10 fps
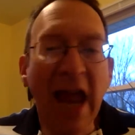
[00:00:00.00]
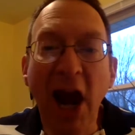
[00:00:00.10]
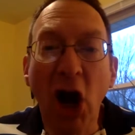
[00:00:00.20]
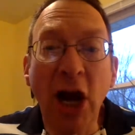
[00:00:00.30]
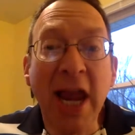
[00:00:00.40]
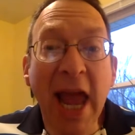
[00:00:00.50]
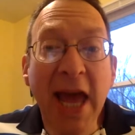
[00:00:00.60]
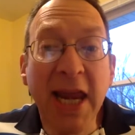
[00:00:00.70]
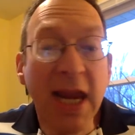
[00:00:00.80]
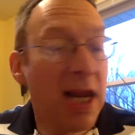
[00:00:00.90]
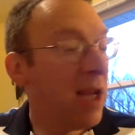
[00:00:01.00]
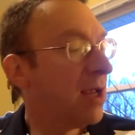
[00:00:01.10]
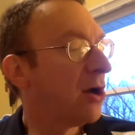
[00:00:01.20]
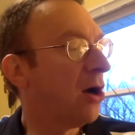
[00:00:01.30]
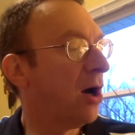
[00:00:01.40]
Arietti,
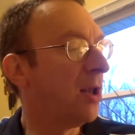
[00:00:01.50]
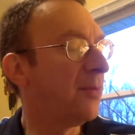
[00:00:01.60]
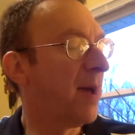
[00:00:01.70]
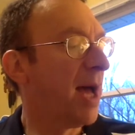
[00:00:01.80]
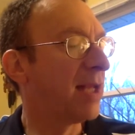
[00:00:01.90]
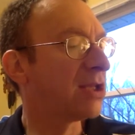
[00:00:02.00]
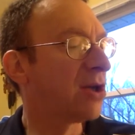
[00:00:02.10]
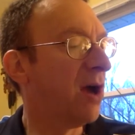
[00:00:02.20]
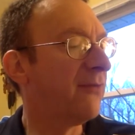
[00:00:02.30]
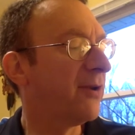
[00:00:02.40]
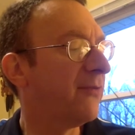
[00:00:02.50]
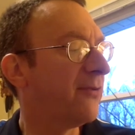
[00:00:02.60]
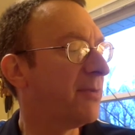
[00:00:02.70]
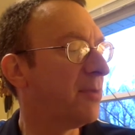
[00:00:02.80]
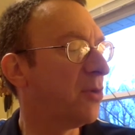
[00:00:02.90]
called Pod softly
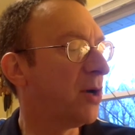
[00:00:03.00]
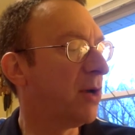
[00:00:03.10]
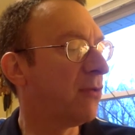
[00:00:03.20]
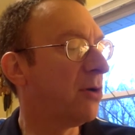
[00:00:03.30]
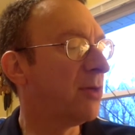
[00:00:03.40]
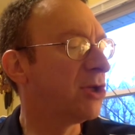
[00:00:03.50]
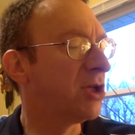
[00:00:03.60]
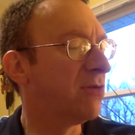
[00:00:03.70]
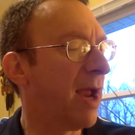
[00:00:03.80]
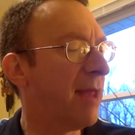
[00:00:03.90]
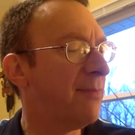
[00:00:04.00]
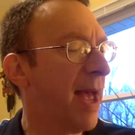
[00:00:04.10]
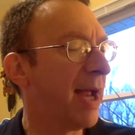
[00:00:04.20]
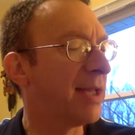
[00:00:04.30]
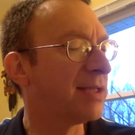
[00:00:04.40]
from the morning room, and she ran
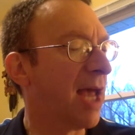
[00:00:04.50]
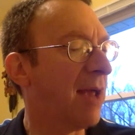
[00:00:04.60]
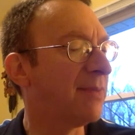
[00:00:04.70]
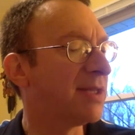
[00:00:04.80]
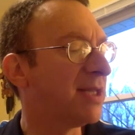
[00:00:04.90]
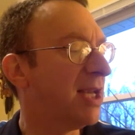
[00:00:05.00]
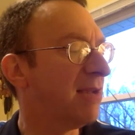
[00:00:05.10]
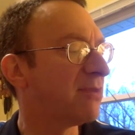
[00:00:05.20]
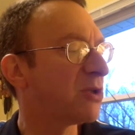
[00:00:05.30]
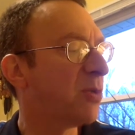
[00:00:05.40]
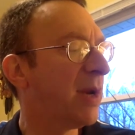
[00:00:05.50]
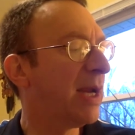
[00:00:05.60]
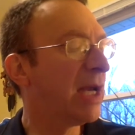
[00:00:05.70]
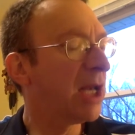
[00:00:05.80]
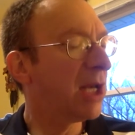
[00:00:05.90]
back in time to see him
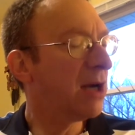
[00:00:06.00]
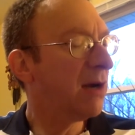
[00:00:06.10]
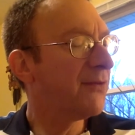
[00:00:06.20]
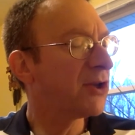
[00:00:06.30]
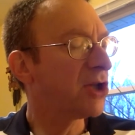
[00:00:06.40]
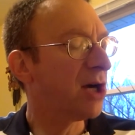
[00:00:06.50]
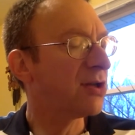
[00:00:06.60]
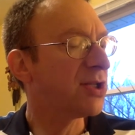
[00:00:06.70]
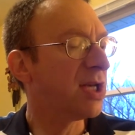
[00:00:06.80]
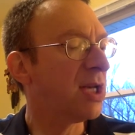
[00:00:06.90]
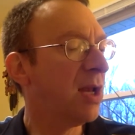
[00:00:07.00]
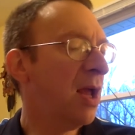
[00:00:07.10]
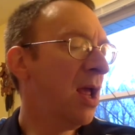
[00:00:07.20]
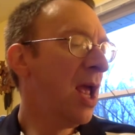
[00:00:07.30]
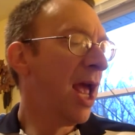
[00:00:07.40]
swing clear of the chair seat
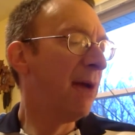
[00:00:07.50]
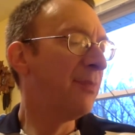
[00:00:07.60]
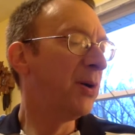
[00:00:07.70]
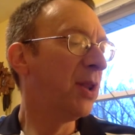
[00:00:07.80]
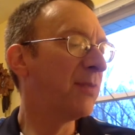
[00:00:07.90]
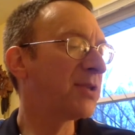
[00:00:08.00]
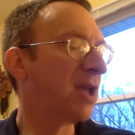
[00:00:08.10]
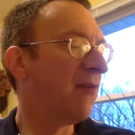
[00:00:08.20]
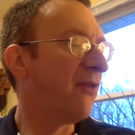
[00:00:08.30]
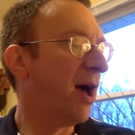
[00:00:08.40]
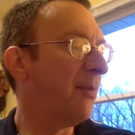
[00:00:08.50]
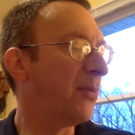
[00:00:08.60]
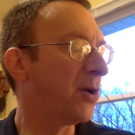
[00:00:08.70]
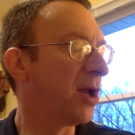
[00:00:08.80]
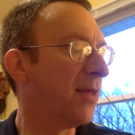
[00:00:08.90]
and pull himself
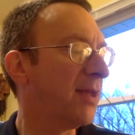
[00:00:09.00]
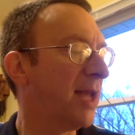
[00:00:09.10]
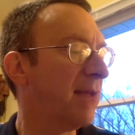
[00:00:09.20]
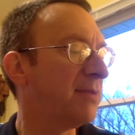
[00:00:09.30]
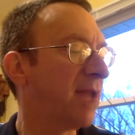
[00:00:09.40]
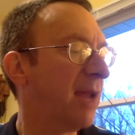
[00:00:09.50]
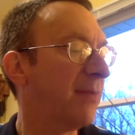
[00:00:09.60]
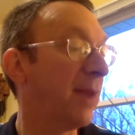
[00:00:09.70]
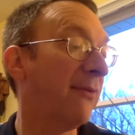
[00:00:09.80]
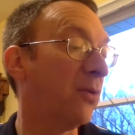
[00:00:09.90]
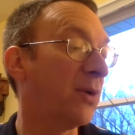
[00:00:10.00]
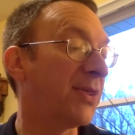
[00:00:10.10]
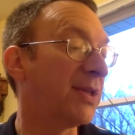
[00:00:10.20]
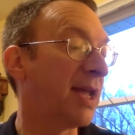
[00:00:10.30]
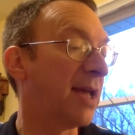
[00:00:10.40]
upward on the name tape, level with
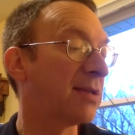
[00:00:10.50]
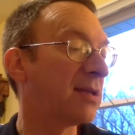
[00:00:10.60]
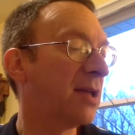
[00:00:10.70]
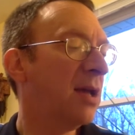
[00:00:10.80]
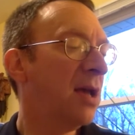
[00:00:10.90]
the desk.